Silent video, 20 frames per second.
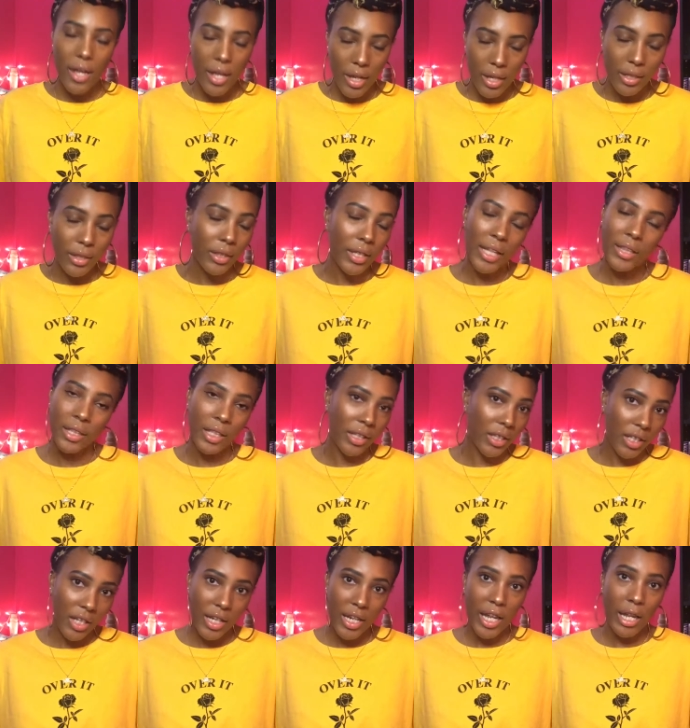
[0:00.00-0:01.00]
at the end
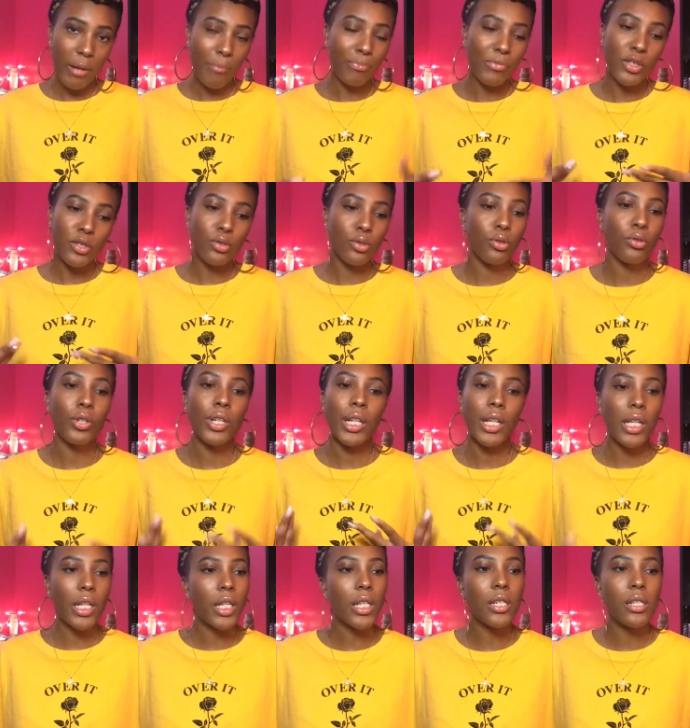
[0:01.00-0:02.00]
of the day, the
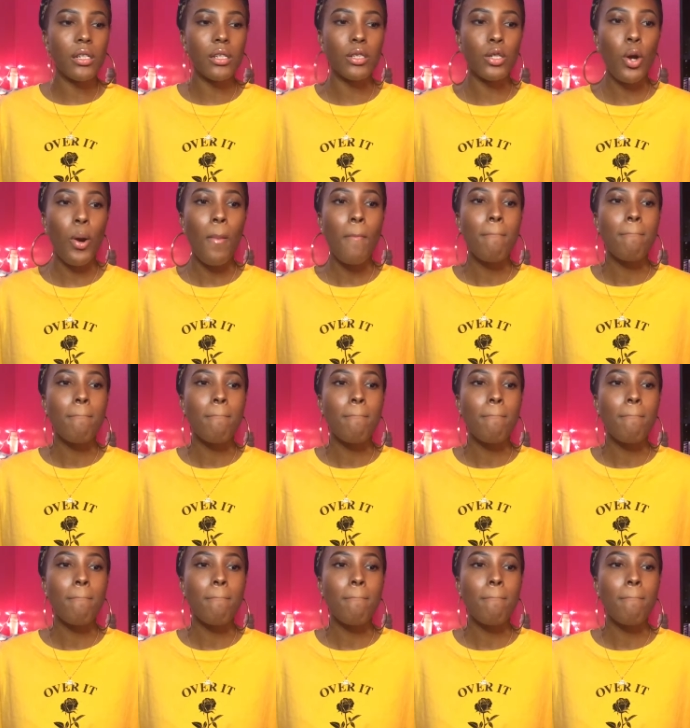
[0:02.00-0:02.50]
story is